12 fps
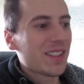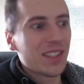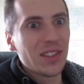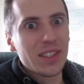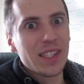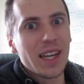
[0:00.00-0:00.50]

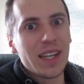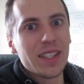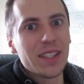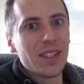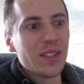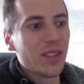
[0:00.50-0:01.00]
Still
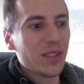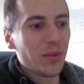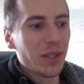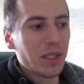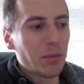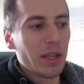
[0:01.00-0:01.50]
tired though.
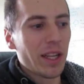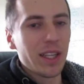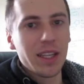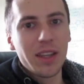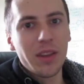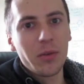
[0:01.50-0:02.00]
Went to bed at
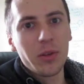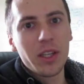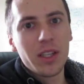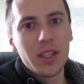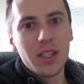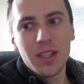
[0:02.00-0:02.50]
like 3.
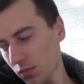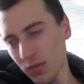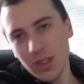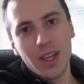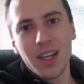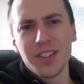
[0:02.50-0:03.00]

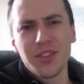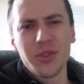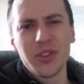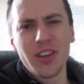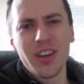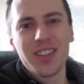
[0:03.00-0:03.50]
As you
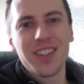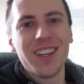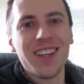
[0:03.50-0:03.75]
saw.